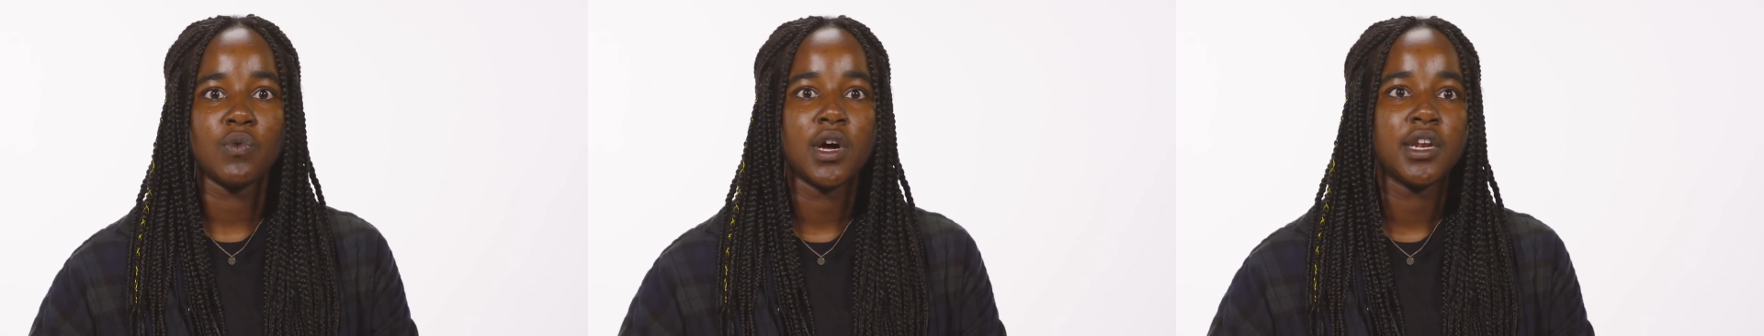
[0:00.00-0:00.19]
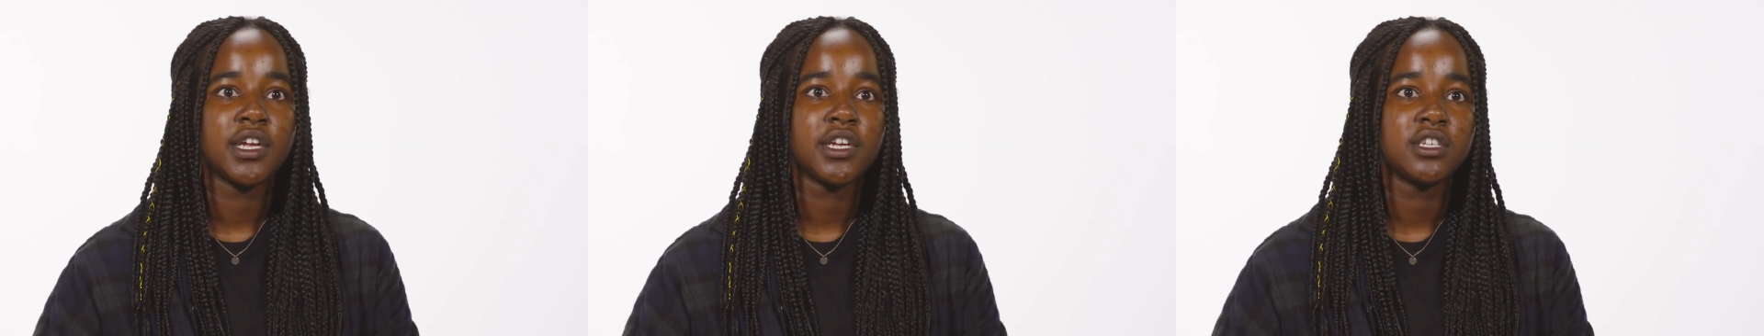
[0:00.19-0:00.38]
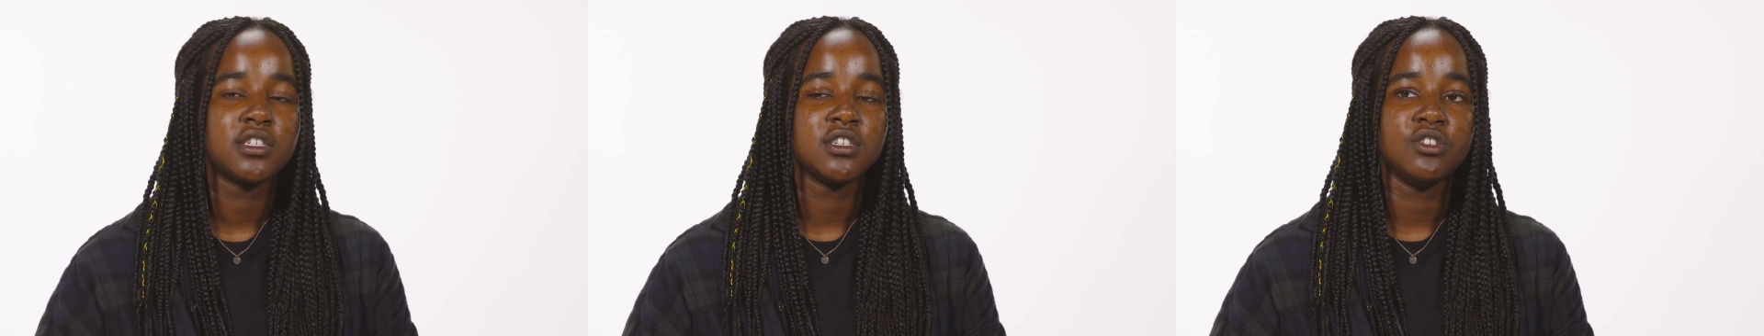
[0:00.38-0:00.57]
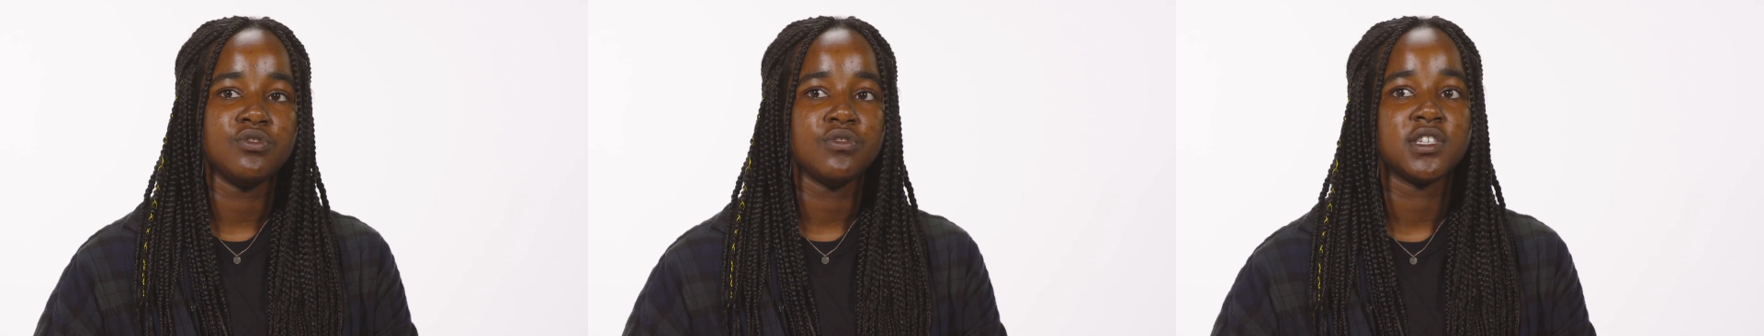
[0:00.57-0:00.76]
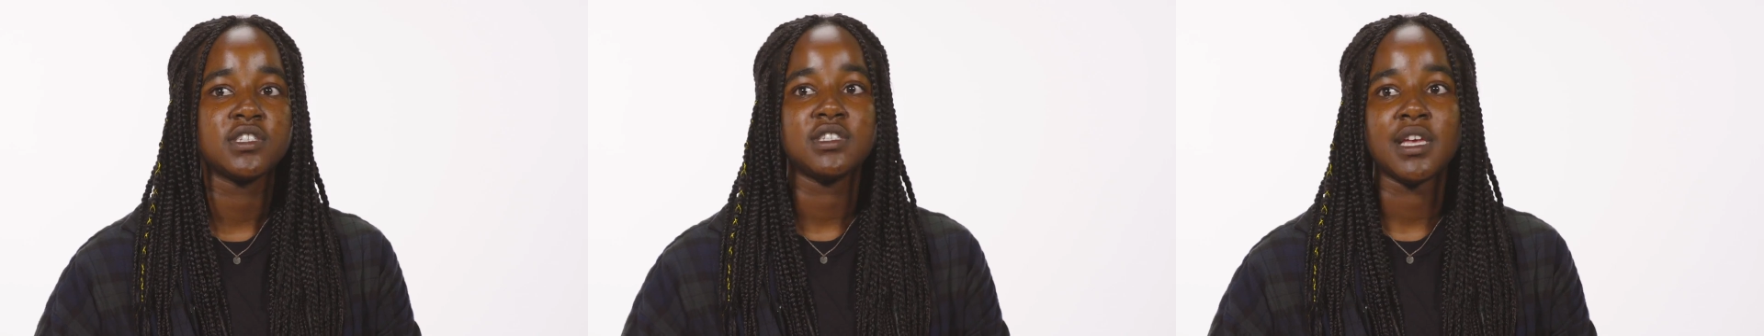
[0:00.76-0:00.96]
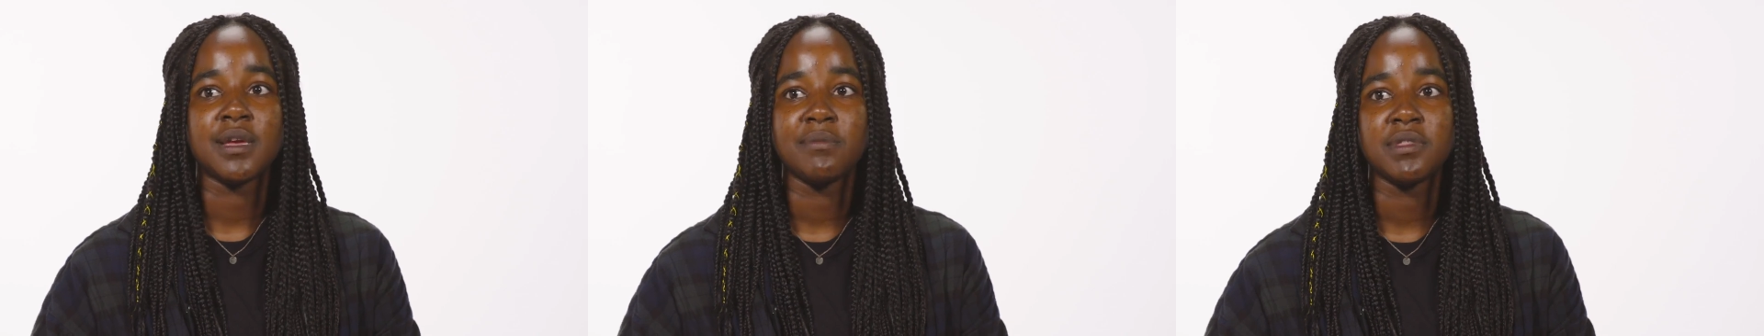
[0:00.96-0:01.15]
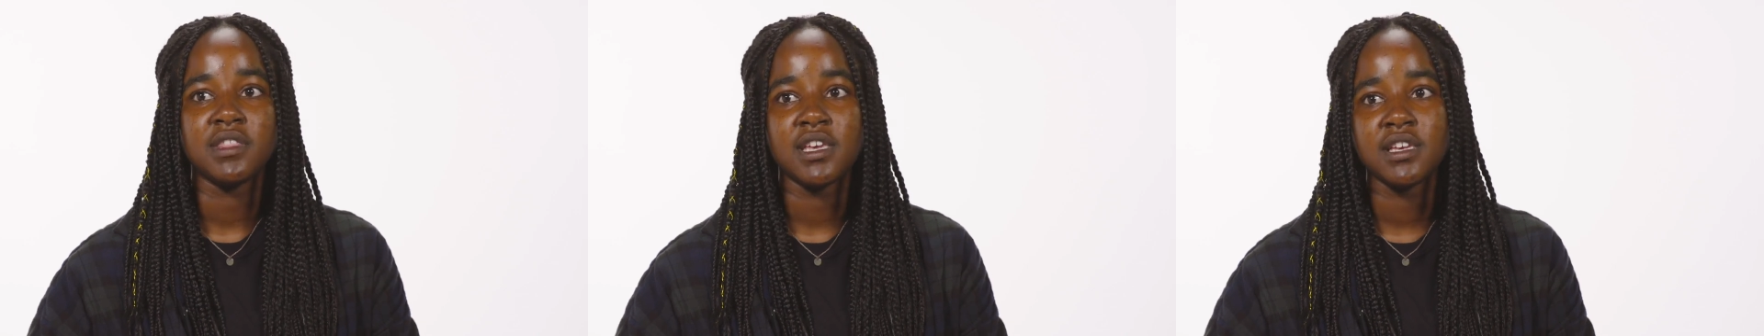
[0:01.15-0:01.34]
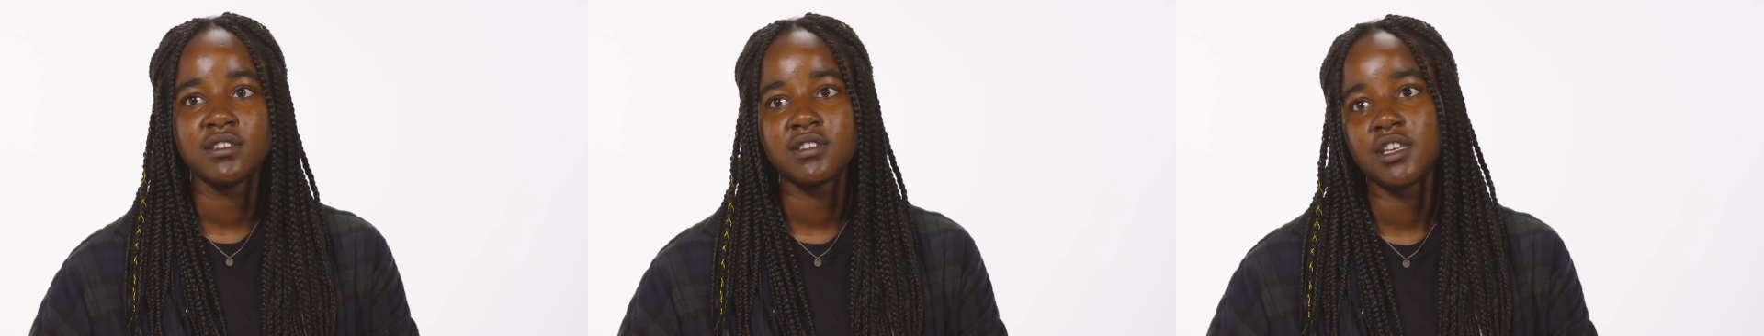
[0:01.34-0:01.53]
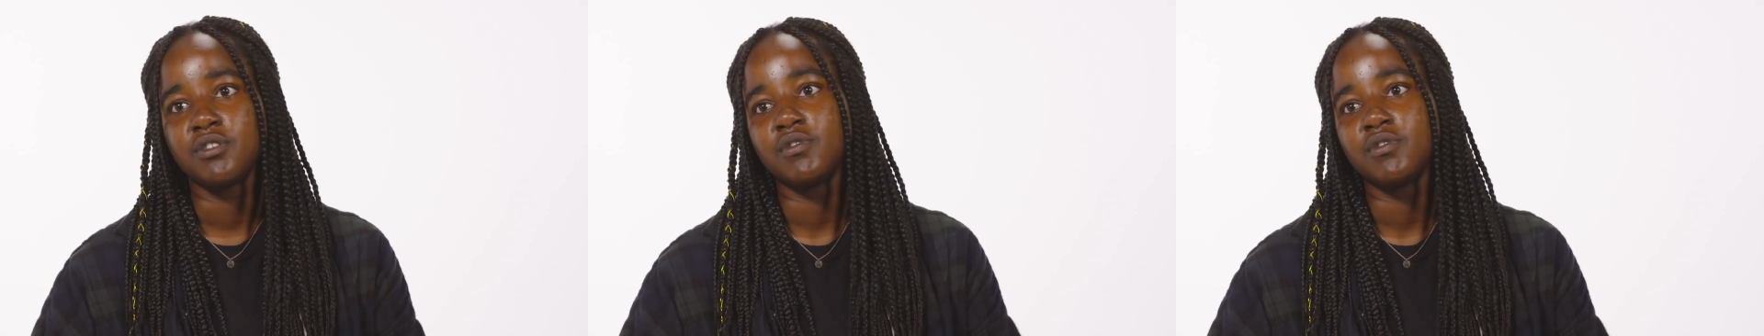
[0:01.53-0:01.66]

wanting to do the same things that